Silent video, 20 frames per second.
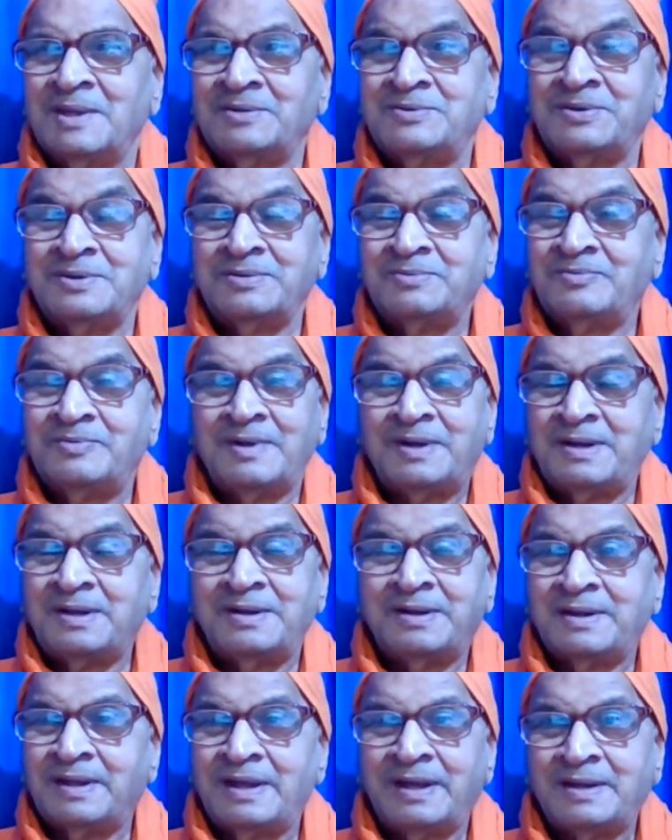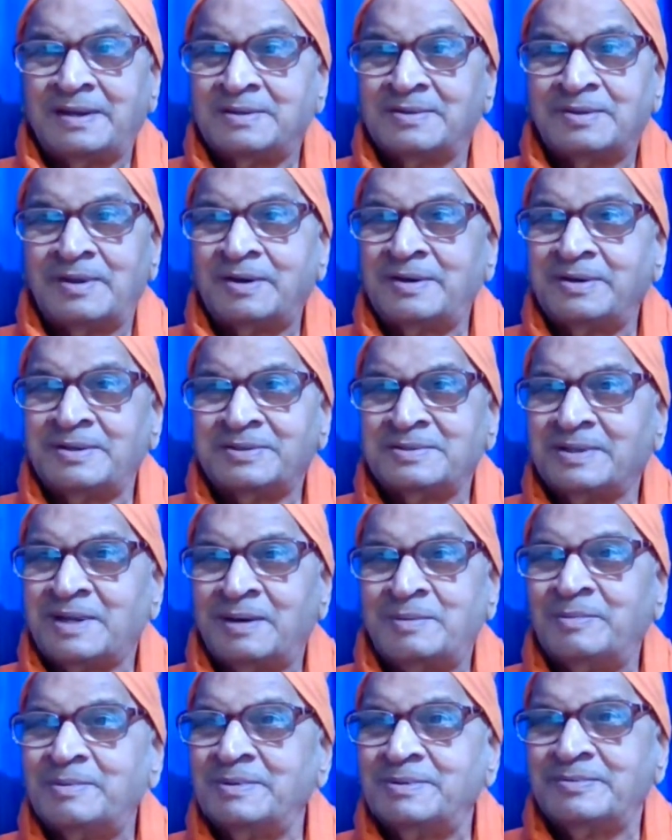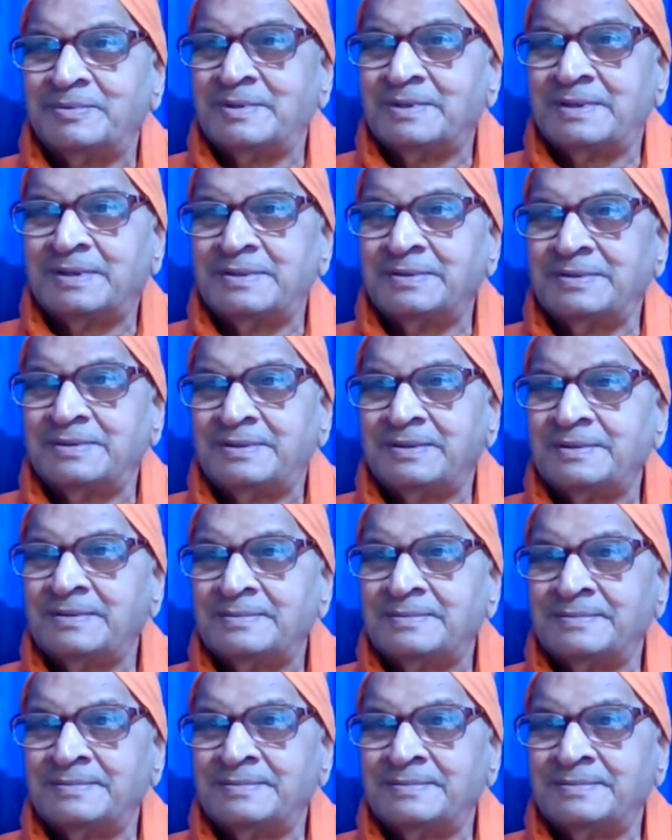This is very rare, not described in Vedanta.